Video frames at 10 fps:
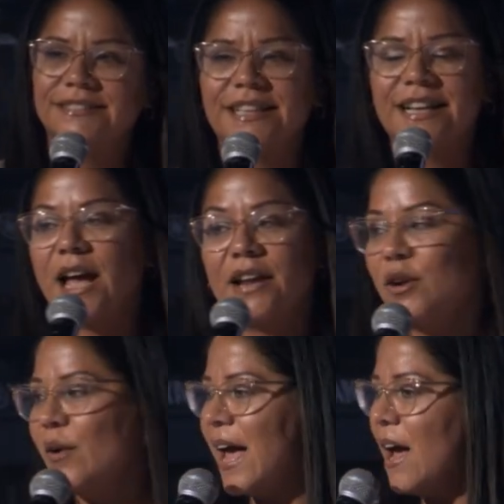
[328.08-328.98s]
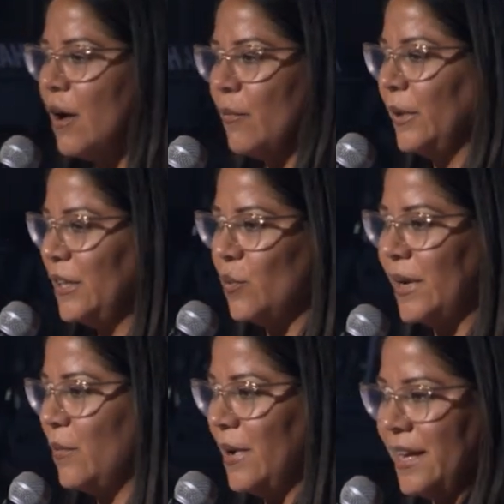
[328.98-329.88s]
and I don't know how, I'm only
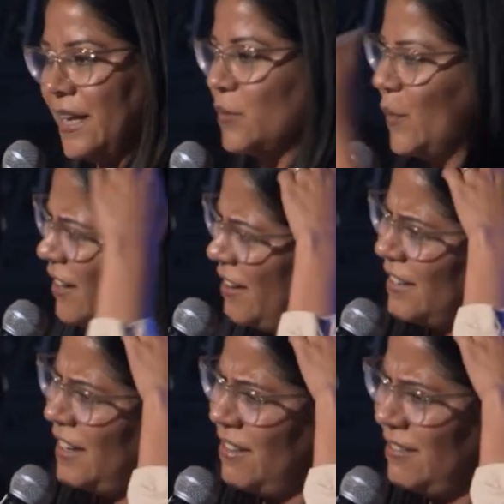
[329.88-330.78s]
21. That's weird, you know? Like,